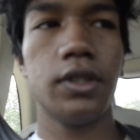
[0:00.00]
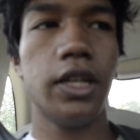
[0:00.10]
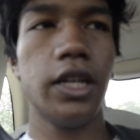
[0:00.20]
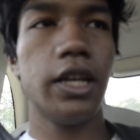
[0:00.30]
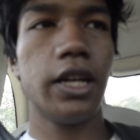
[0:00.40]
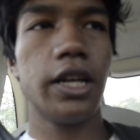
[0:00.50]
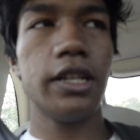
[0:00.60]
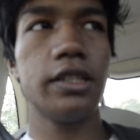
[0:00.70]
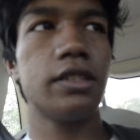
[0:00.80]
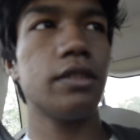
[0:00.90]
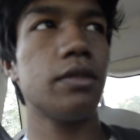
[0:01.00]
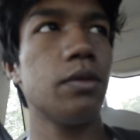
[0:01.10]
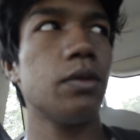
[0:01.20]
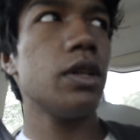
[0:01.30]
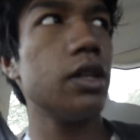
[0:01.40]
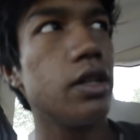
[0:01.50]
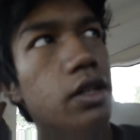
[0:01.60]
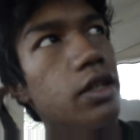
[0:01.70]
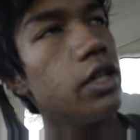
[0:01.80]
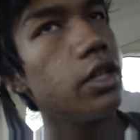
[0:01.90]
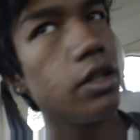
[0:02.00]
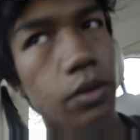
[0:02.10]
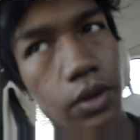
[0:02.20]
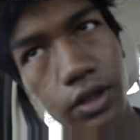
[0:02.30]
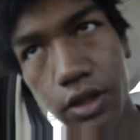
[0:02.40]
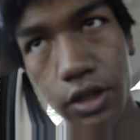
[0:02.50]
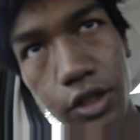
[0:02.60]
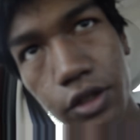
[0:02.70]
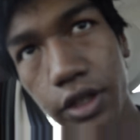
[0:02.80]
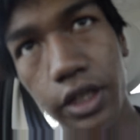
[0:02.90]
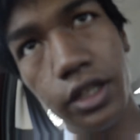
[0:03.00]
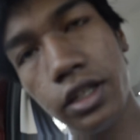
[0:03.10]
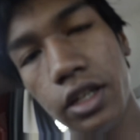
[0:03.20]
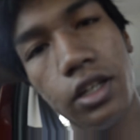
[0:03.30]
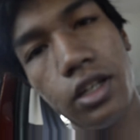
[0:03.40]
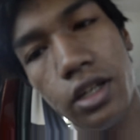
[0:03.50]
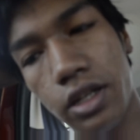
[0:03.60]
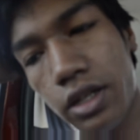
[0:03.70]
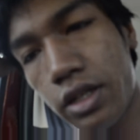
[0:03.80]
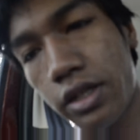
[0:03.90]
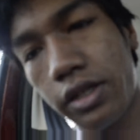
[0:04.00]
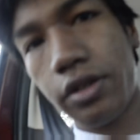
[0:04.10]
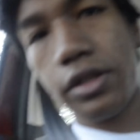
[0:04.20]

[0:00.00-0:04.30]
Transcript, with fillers: Hey guys, we're here. We're gonna start shooting. Uh, see you